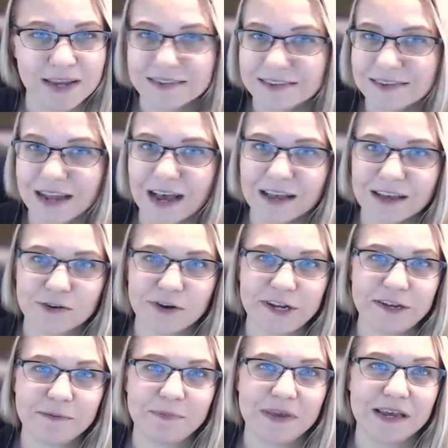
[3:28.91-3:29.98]
It's not going
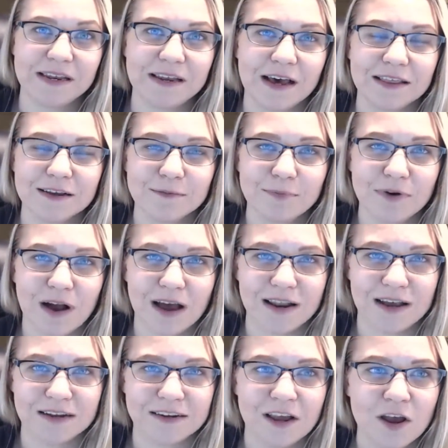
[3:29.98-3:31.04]
to be another
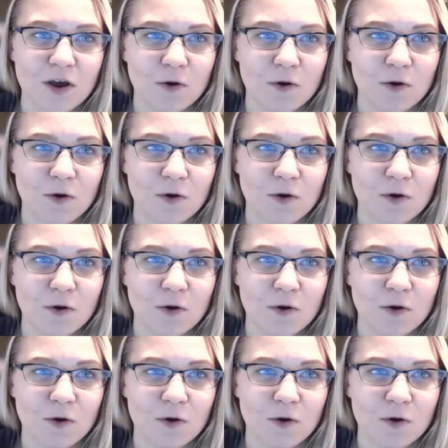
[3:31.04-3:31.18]
product